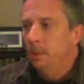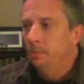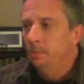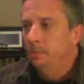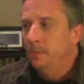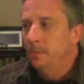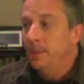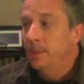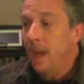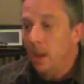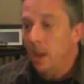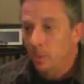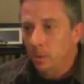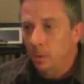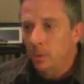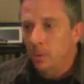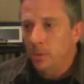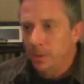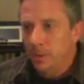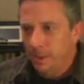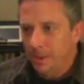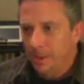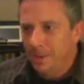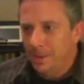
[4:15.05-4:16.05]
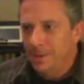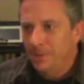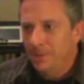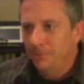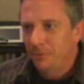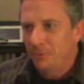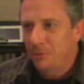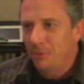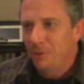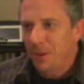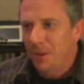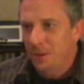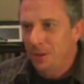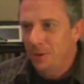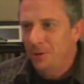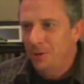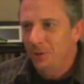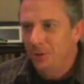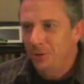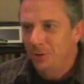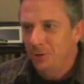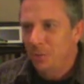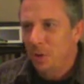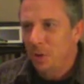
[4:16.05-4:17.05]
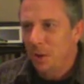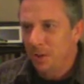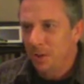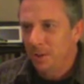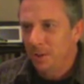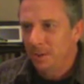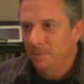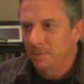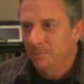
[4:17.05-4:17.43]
downloading this information to Bryan